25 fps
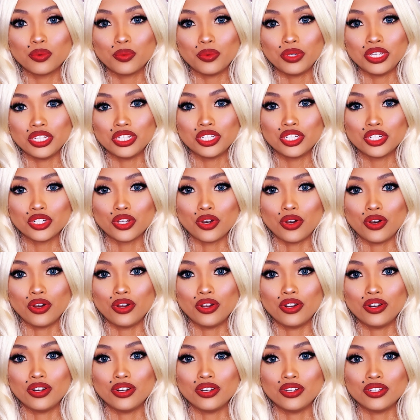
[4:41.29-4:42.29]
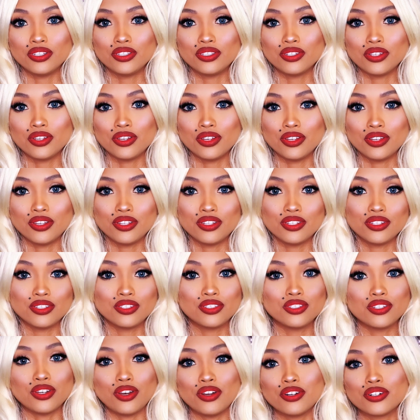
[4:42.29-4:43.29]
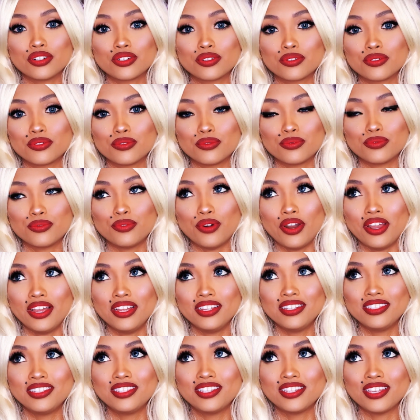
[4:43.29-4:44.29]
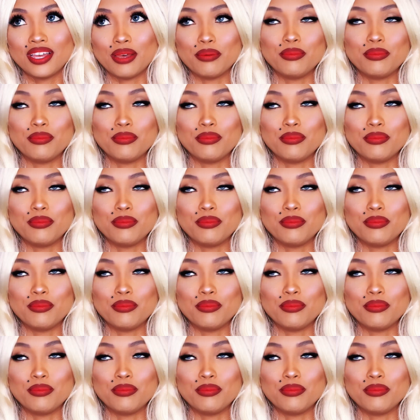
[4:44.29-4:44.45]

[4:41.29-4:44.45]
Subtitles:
which are the dark red,